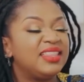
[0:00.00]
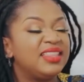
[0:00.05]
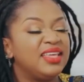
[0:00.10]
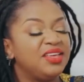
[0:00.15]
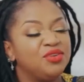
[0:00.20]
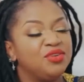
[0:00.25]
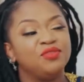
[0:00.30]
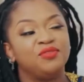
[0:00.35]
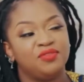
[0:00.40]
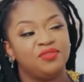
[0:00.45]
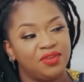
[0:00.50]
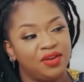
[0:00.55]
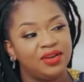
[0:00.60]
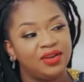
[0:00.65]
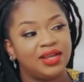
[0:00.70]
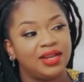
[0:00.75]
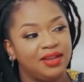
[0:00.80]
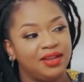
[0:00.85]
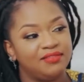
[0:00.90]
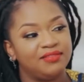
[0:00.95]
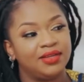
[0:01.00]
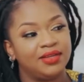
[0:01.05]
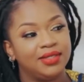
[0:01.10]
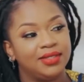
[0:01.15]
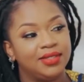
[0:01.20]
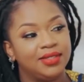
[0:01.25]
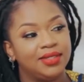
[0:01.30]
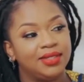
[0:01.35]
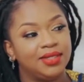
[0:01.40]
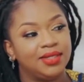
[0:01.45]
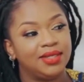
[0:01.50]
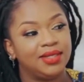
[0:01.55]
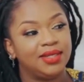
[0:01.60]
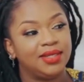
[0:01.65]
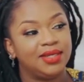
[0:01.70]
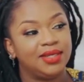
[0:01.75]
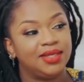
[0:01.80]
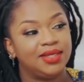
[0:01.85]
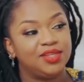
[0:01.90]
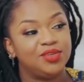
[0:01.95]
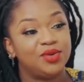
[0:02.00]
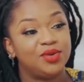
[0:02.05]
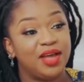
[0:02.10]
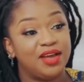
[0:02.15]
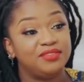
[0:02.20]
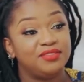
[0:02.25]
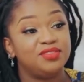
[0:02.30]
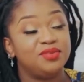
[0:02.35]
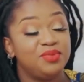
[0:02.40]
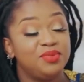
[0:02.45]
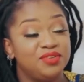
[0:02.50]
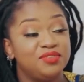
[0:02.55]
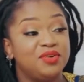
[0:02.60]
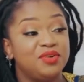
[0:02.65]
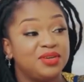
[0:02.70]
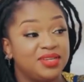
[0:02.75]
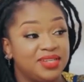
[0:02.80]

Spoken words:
I think you're very clever. Mm-hmm. You have to be